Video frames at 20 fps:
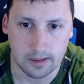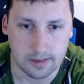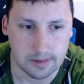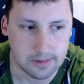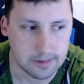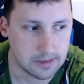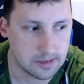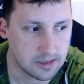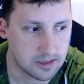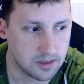And
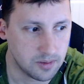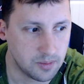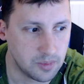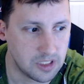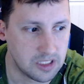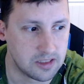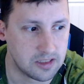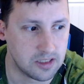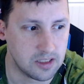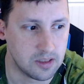this to me
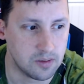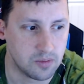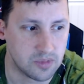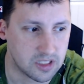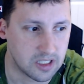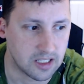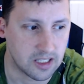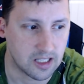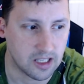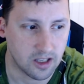seems
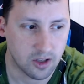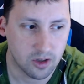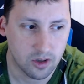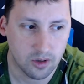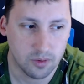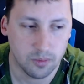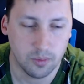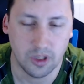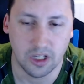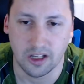like it
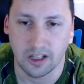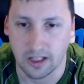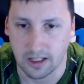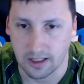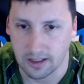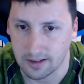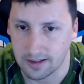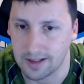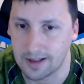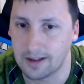could be a
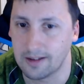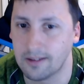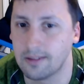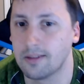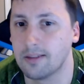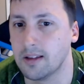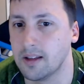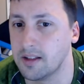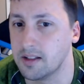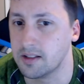hint at
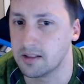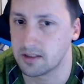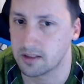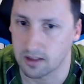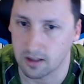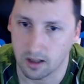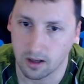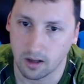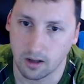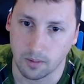things to
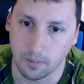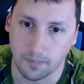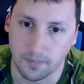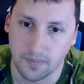come.